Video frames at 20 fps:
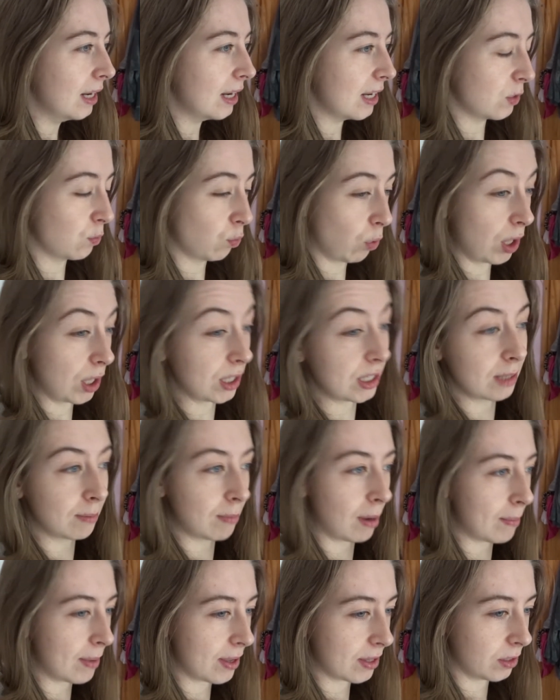is writing
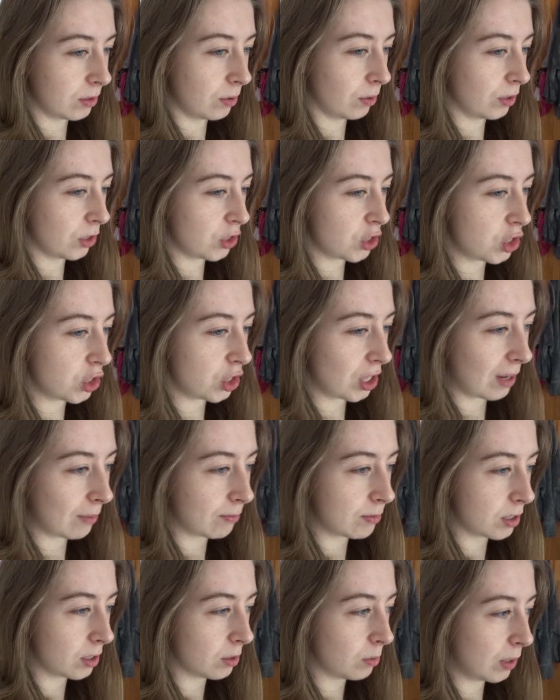my methodology
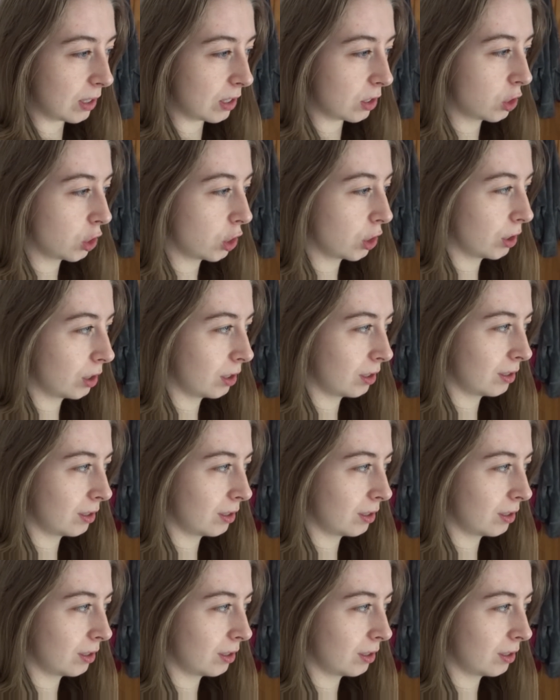chapter, which